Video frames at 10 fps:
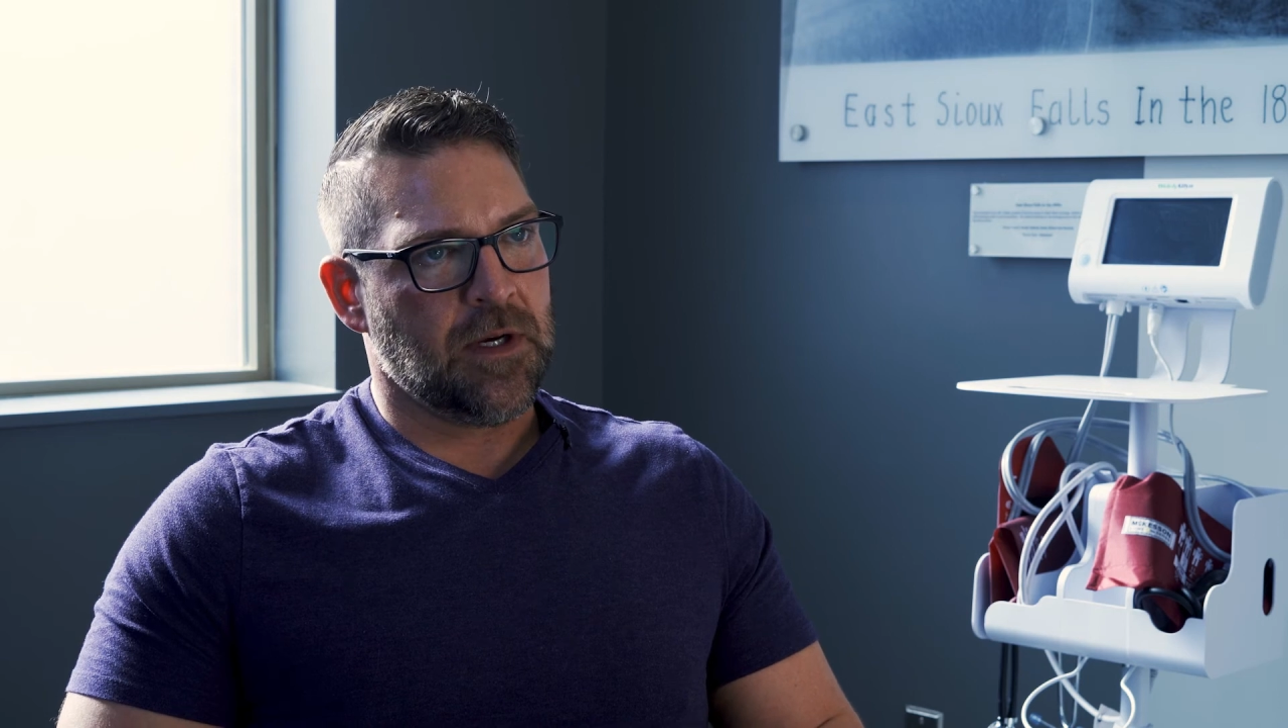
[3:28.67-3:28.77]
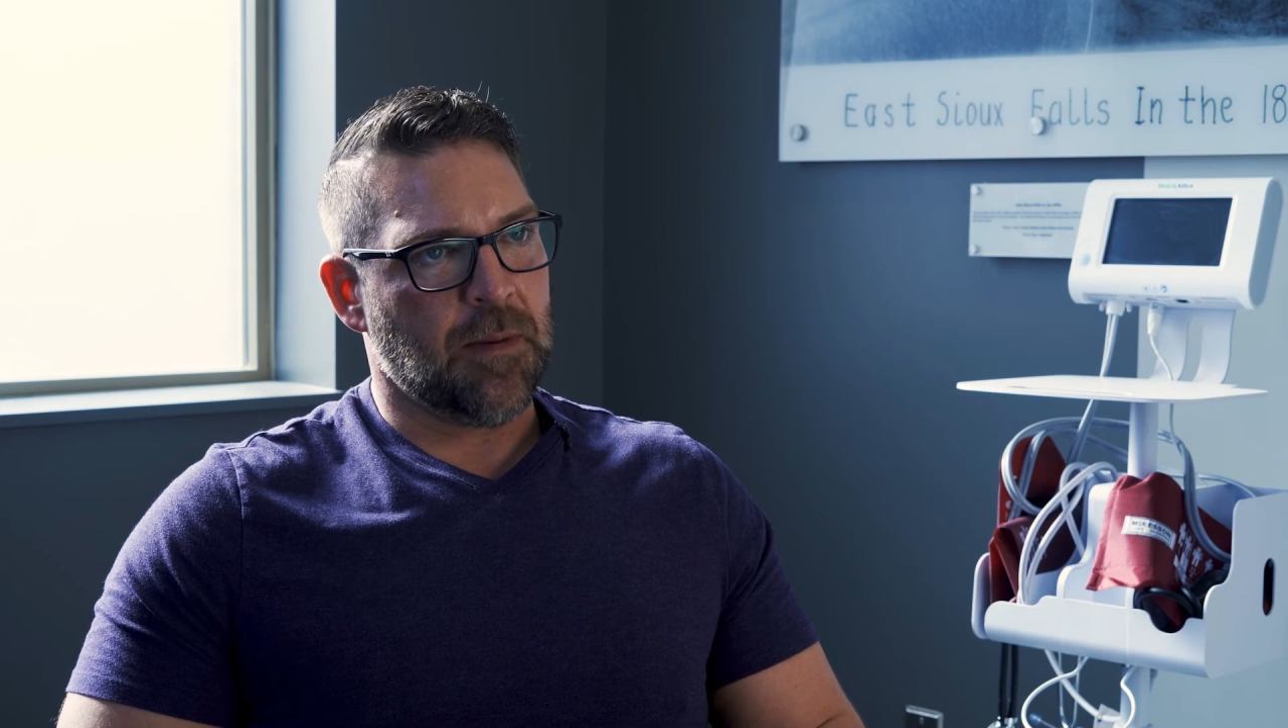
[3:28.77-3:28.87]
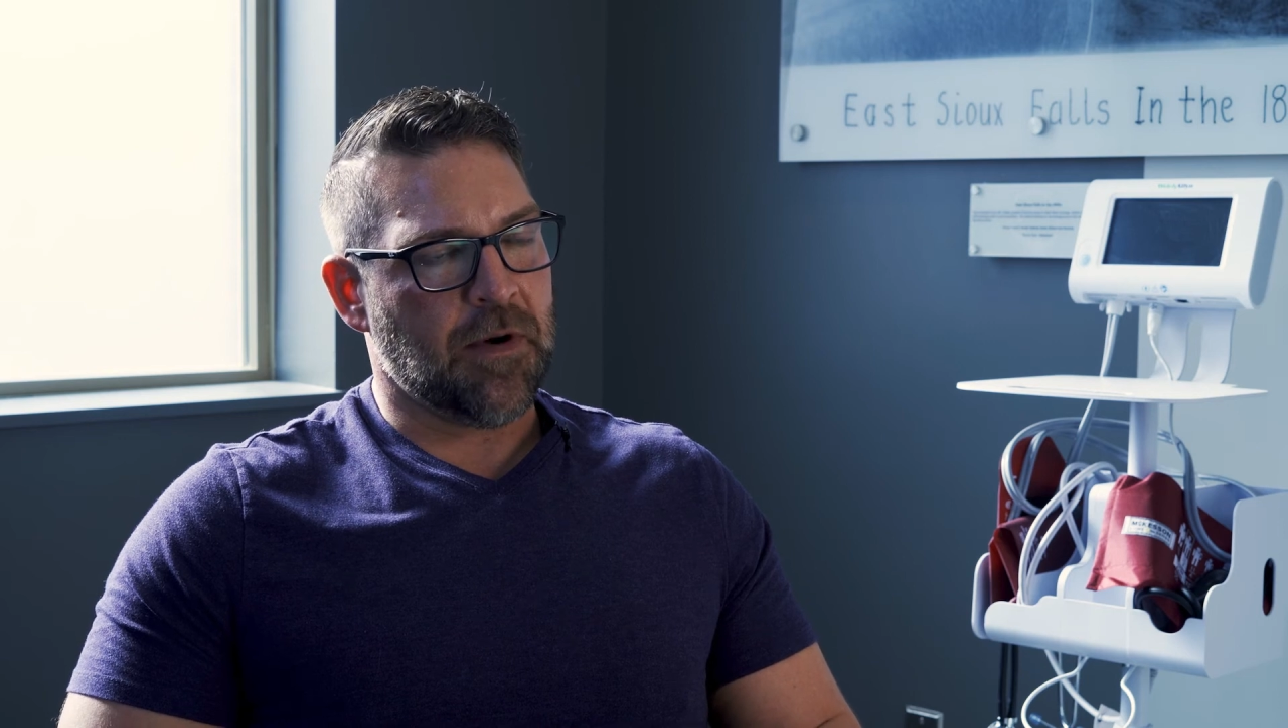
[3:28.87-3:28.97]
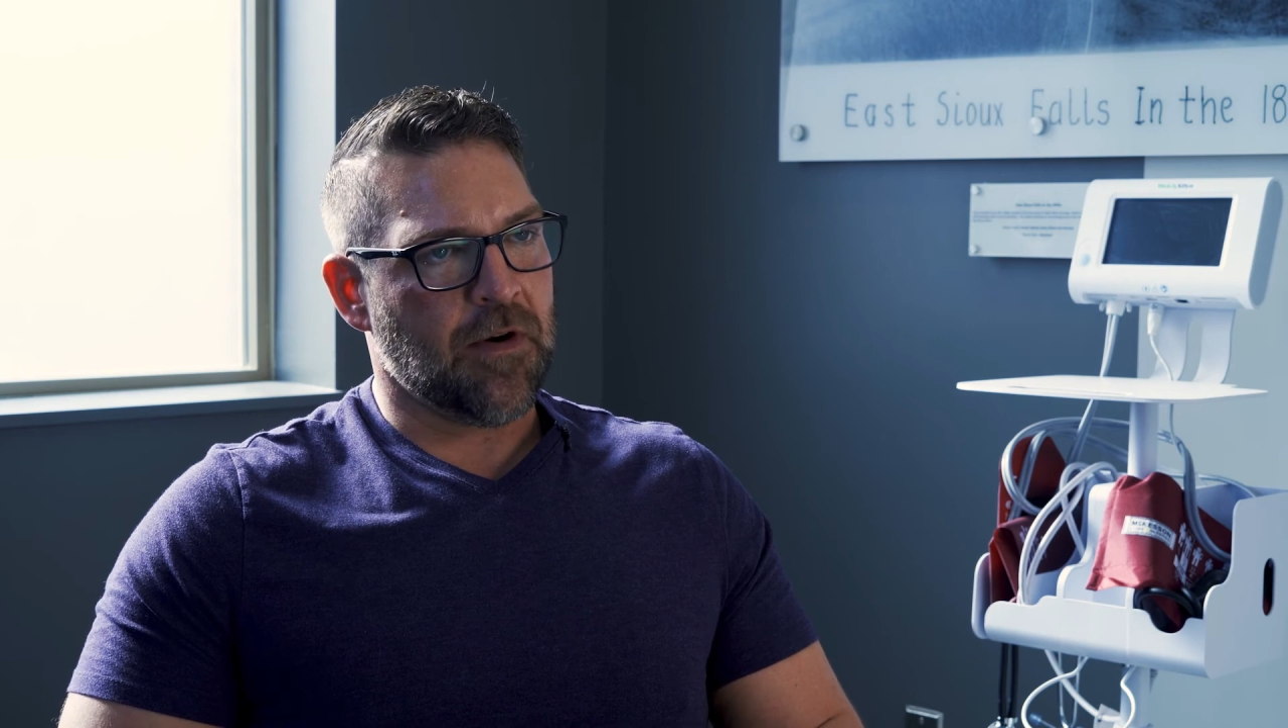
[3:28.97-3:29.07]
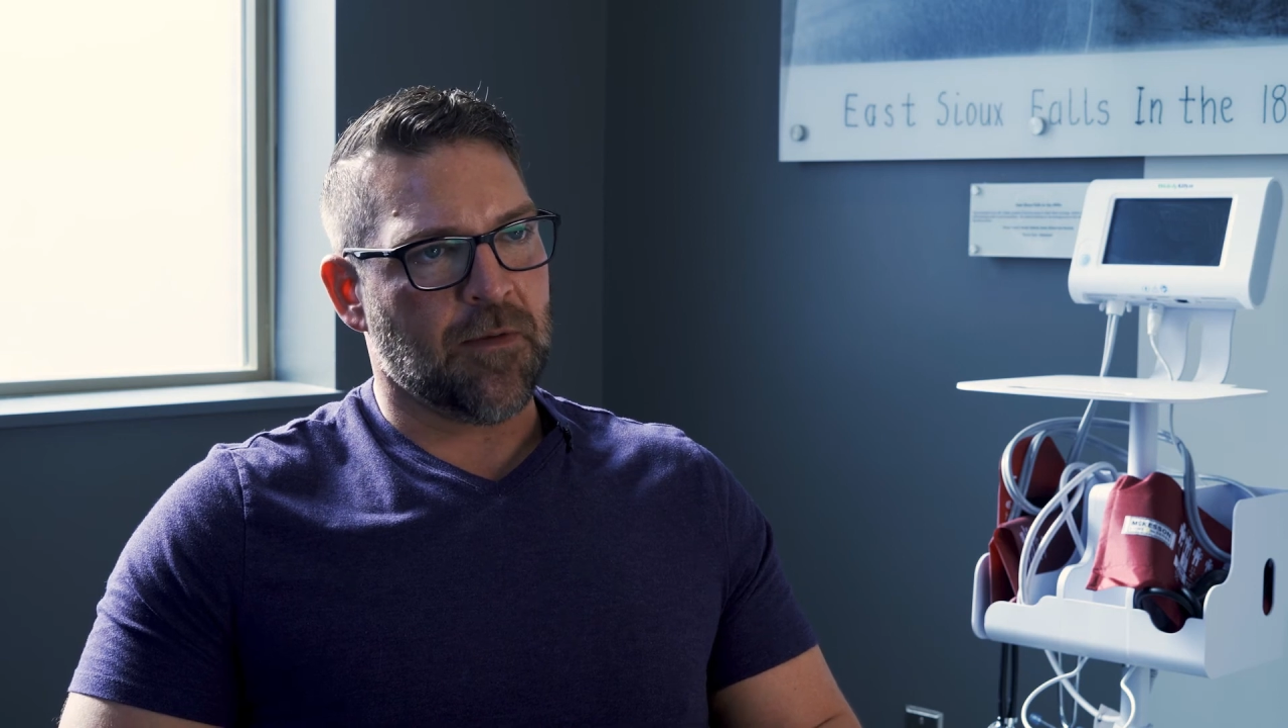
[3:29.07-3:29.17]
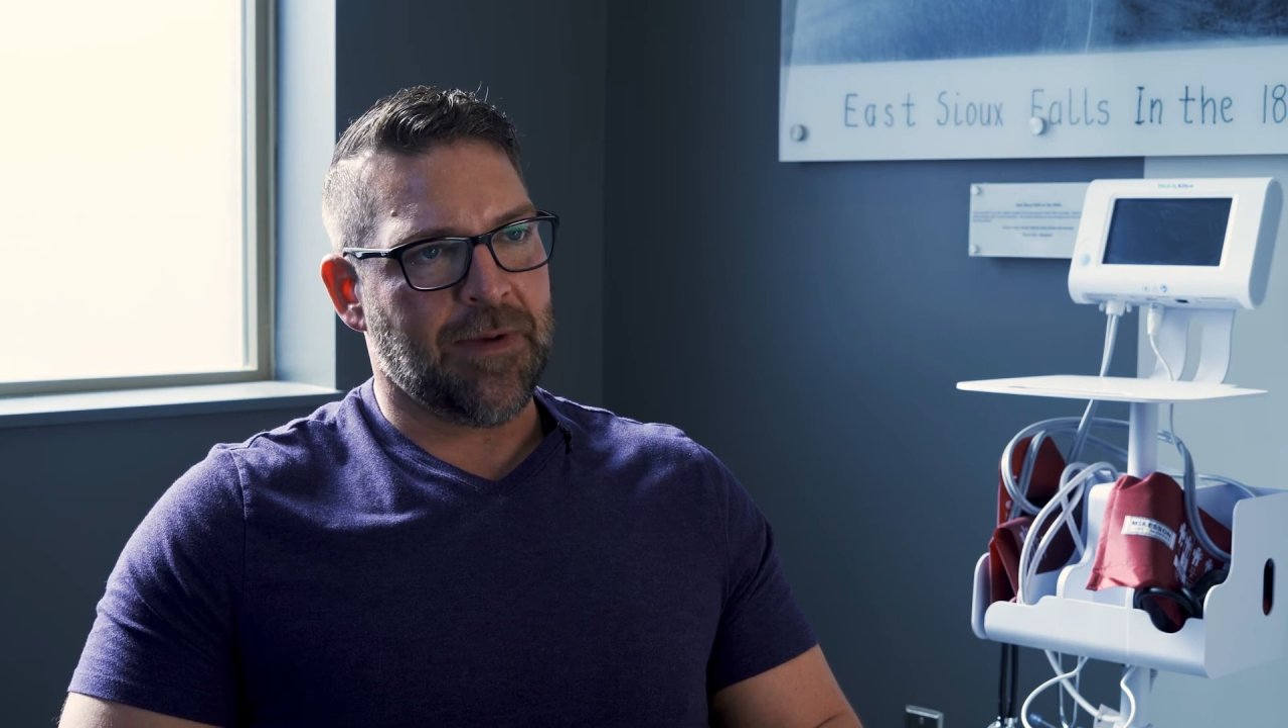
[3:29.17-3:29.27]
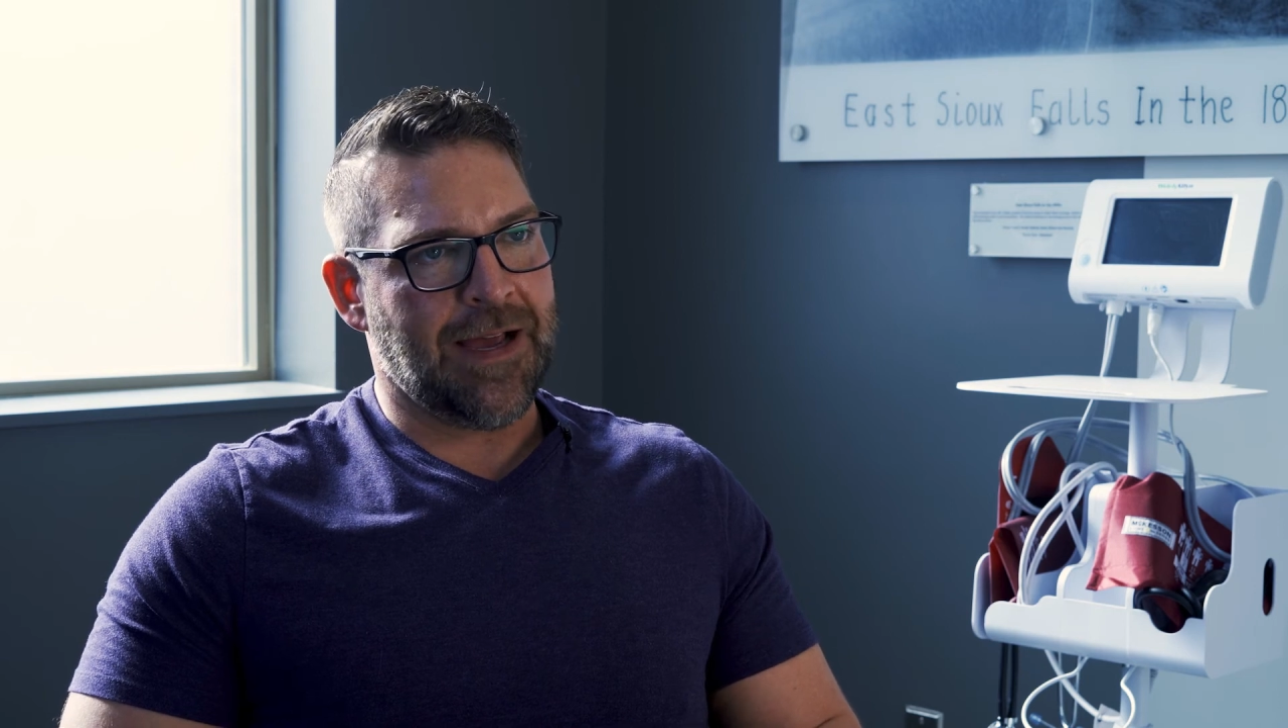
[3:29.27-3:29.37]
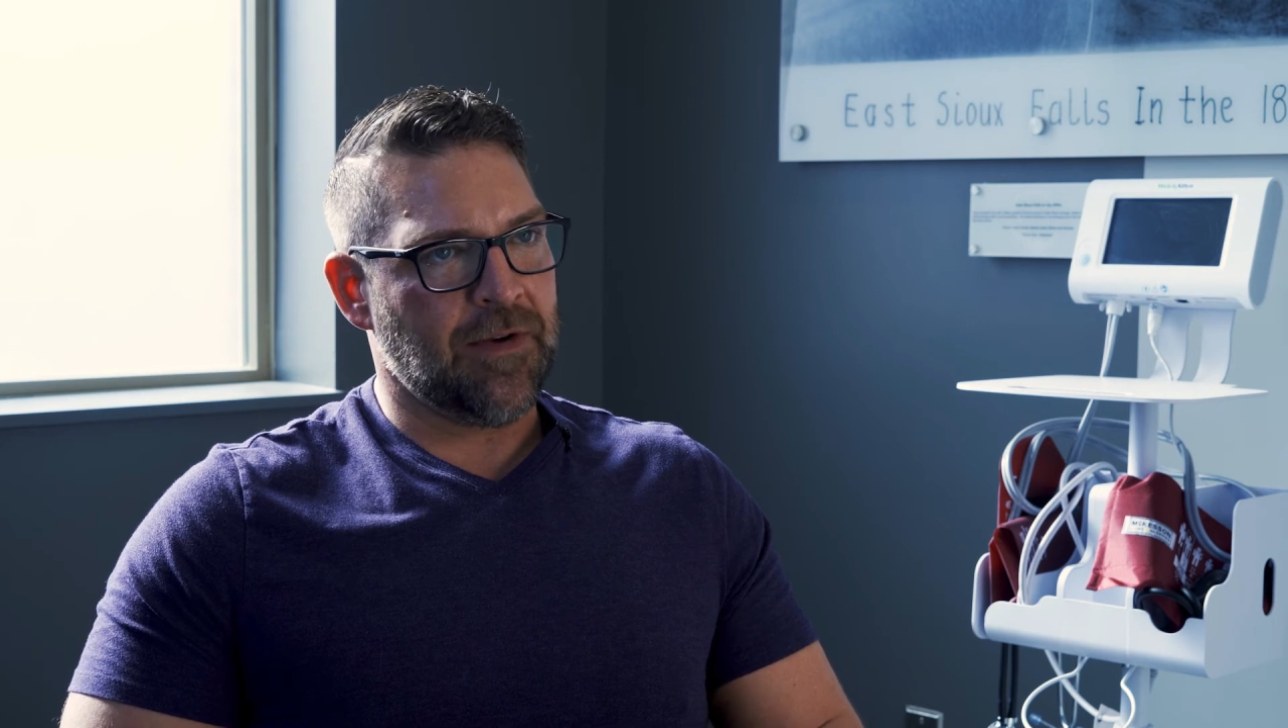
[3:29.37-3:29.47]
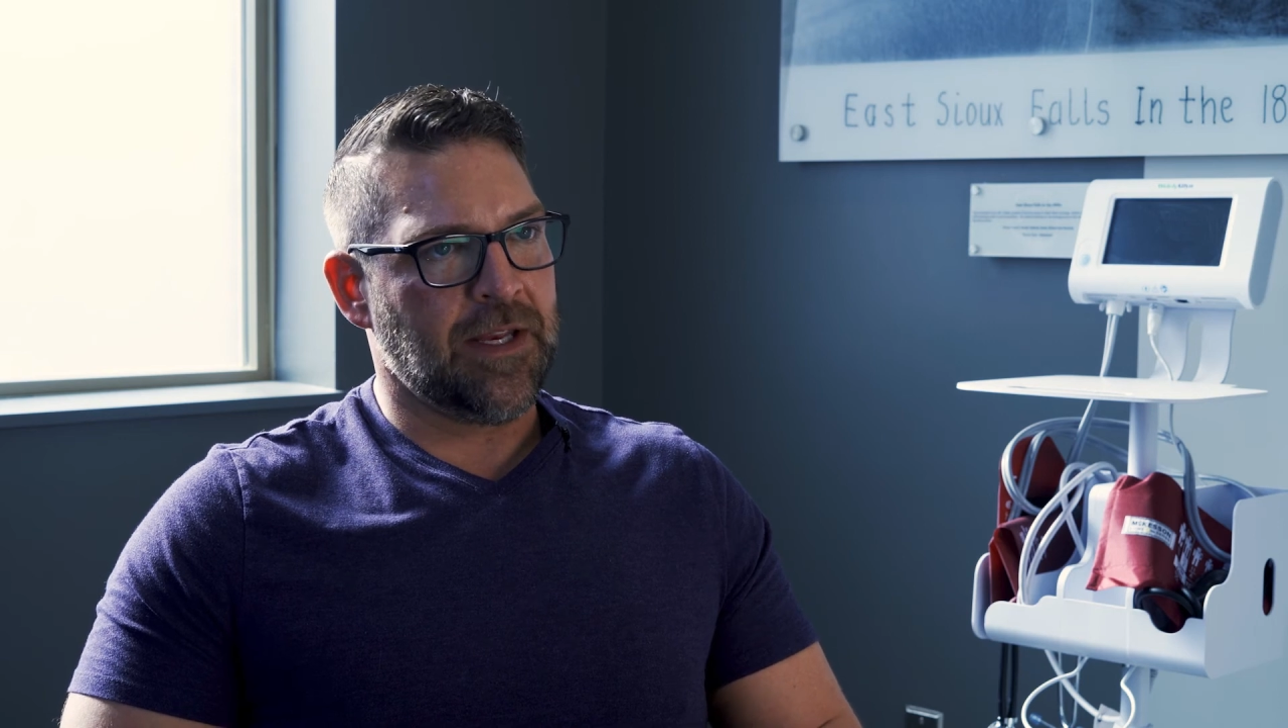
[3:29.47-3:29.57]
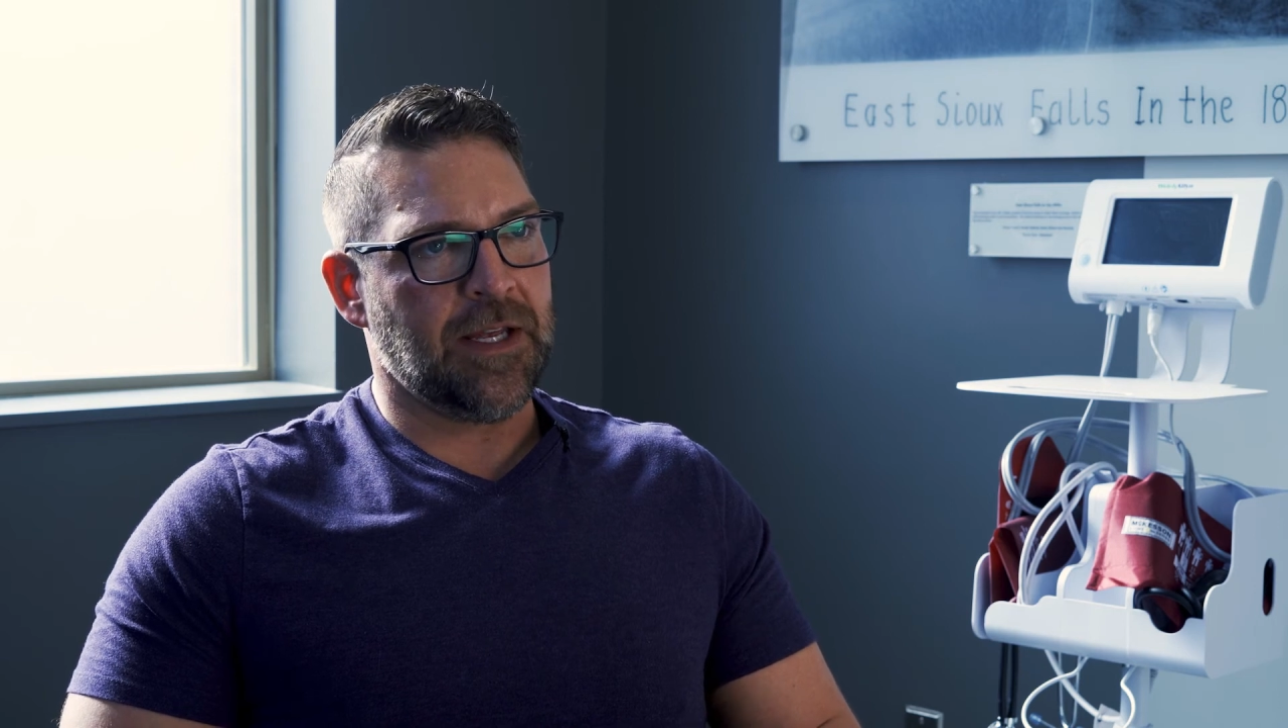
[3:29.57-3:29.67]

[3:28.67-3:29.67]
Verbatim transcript: apart from having